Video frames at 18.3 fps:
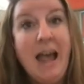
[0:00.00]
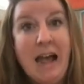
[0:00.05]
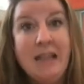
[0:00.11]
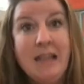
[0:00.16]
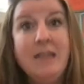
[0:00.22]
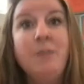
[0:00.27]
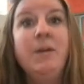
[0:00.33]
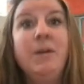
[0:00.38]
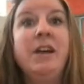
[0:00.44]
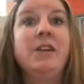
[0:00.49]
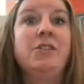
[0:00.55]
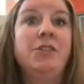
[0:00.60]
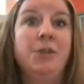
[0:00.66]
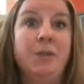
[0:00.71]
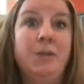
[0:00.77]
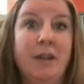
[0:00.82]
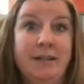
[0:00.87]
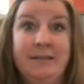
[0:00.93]
And then we can
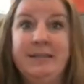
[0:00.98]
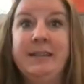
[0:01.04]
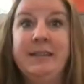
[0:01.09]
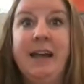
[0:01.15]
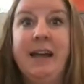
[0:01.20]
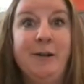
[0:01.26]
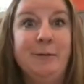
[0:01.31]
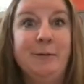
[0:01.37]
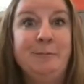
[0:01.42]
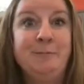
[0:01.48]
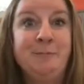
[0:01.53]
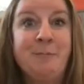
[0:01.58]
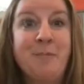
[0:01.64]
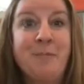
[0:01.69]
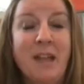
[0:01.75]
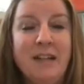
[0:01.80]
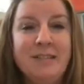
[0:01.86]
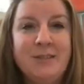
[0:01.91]
do it at scale.
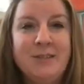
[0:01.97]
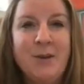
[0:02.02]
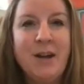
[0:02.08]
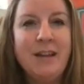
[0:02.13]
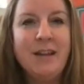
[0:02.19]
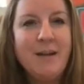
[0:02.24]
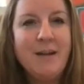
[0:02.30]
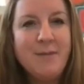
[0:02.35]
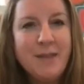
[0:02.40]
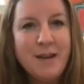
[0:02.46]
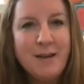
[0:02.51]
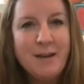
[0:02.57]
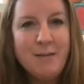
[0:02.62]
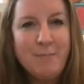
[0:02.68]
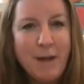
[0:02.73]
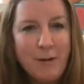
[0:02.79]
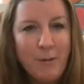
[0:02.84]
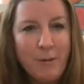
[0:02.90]
And so I love
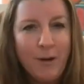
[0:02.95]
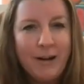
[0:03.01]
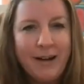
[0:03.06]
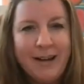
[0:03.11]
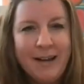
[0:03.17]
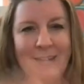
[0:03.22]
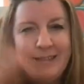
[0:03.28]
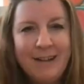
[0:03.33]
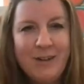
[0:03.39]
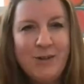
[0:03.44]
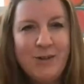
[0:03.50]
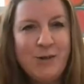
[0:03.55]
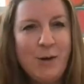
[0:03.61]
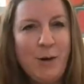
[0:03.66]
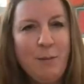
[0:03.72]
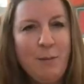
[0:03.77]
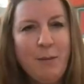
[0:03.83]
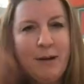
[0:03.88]
that my work kind of touches
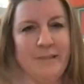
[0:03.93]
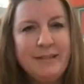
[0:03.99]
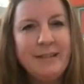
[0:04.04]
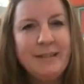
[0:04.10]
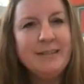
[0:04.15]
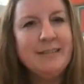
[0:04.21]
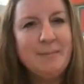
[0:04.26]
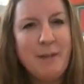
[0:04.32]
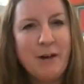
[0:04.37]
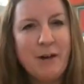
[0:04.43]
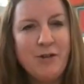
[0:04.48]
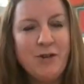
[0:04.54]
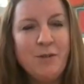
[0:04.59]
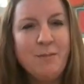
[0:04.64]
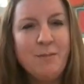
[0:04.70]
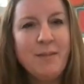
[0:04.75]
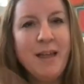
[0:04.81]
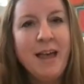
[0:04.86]
all parts of the
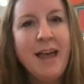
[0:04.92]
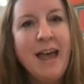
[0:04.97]
spectrum,